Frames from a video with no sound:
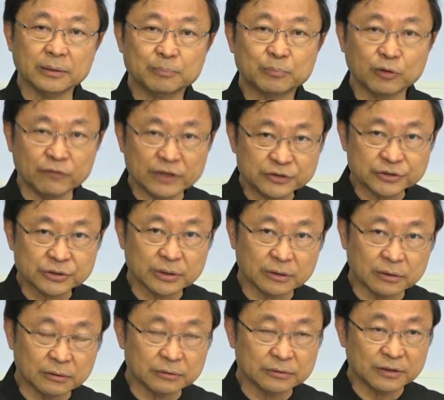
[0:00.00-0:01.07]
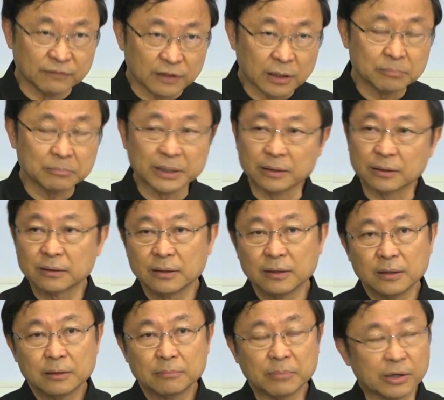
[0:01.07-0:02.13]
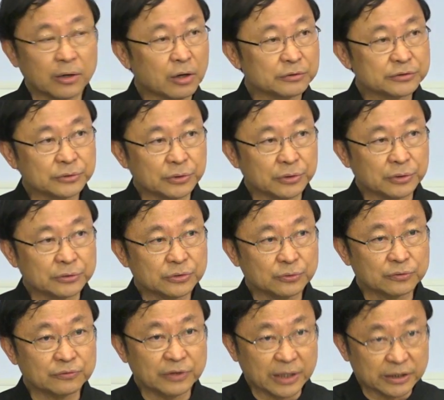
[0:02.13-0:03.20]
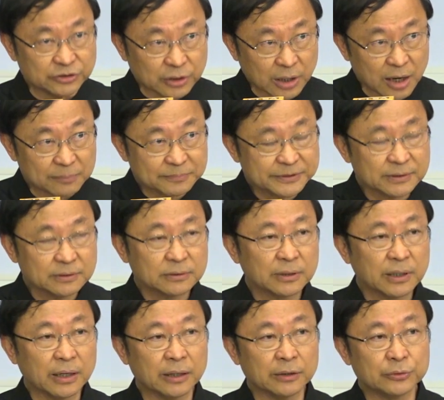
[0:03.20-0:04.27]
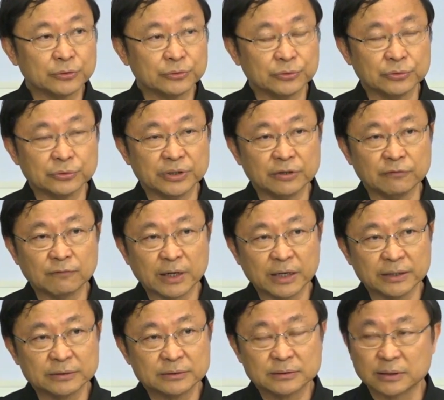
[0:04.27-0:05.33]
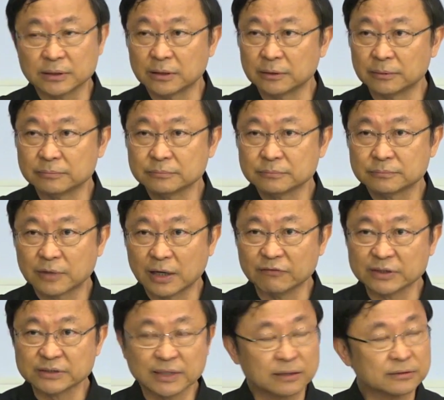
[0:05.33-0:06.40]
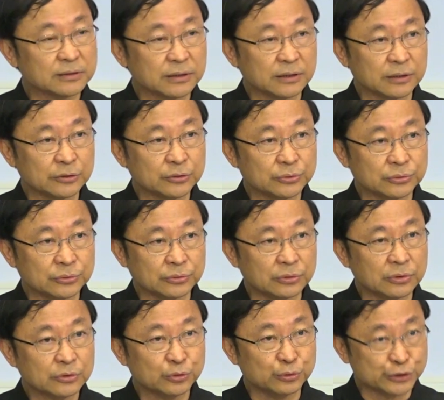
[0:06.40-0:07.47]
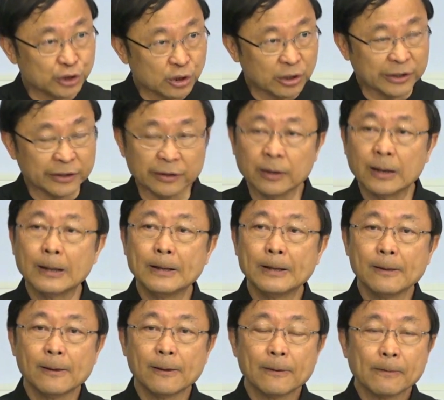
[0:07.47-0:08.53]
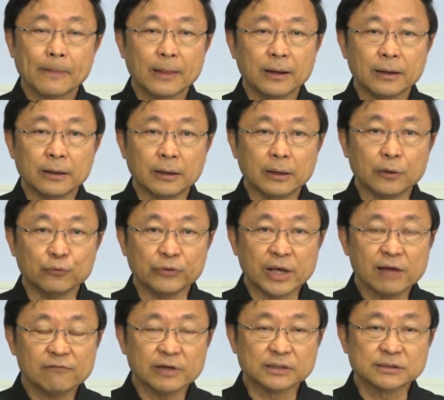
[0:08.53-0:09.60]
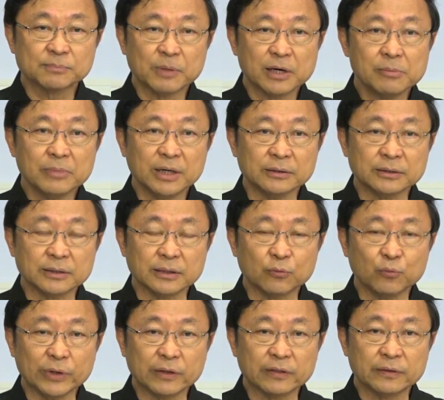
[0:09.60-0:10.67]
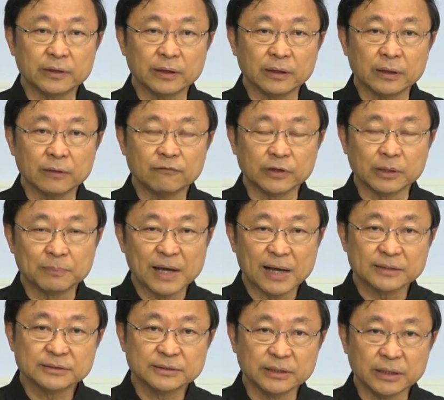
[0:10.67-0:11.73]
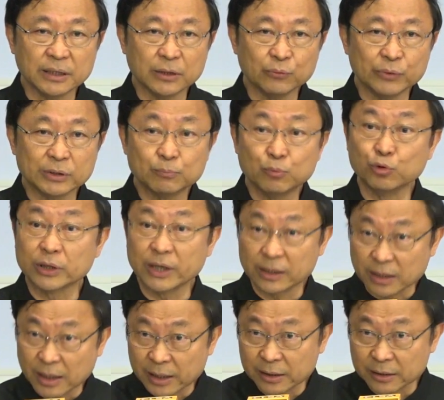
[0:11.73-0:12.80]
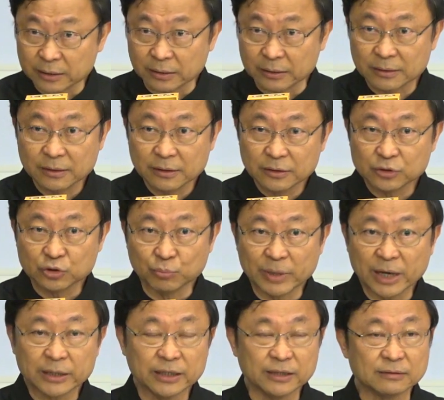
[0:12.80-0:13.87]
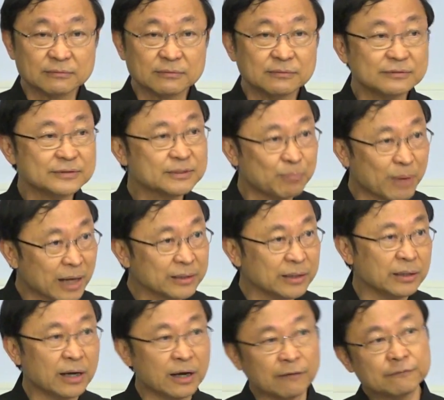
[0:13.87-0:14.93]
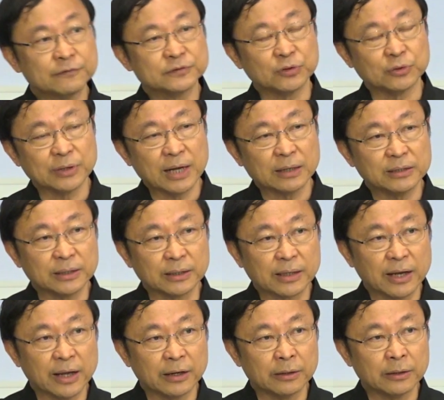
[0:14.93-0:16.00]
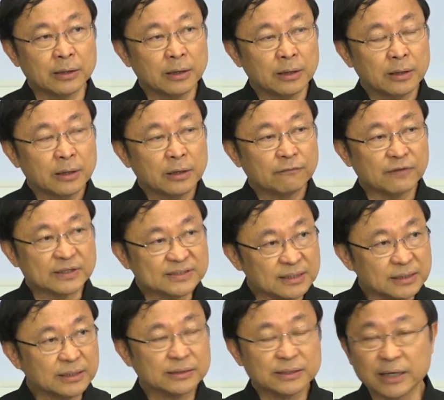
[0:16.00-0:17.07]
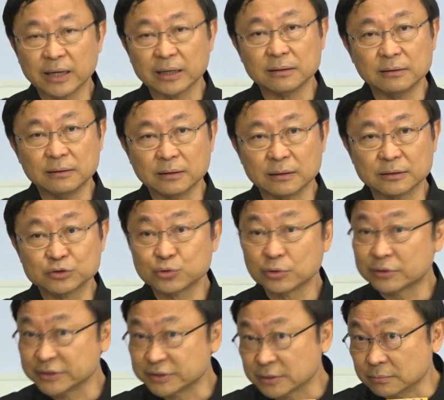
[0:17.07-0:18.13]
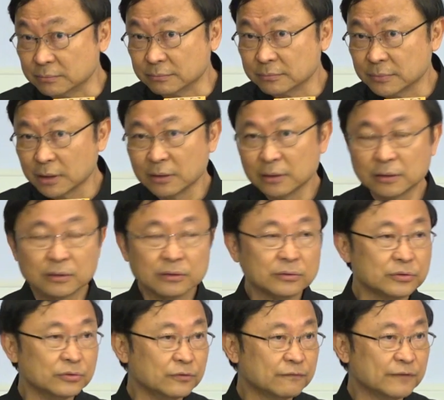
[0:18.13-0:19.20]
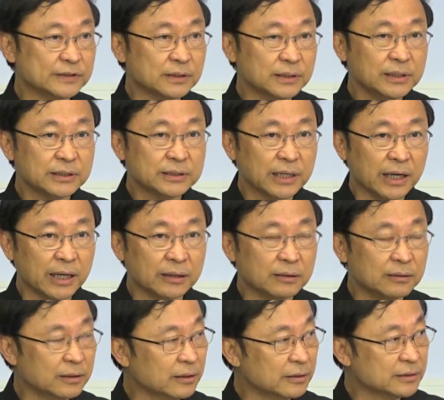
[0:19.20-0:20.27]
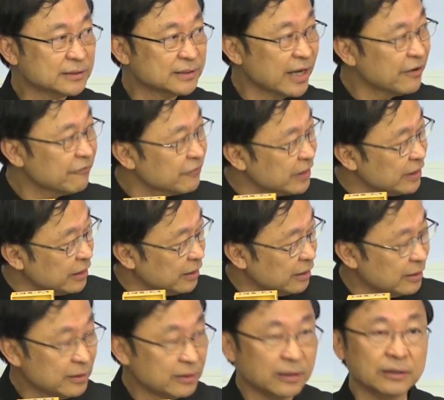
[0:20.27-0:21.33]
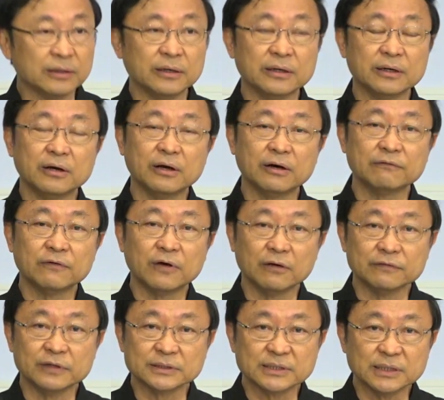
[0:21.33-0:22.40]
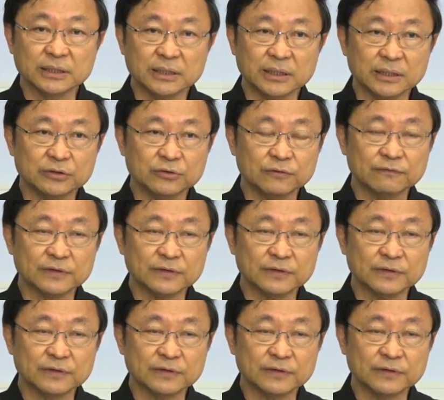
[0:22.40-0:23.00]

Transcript: provincial development, but also to create jobs and to invite private sector to join. We have experimented with for the past year with Phuket Island to make it smart enough so that it can facilitate tourism, to facilitate the safety of the city, to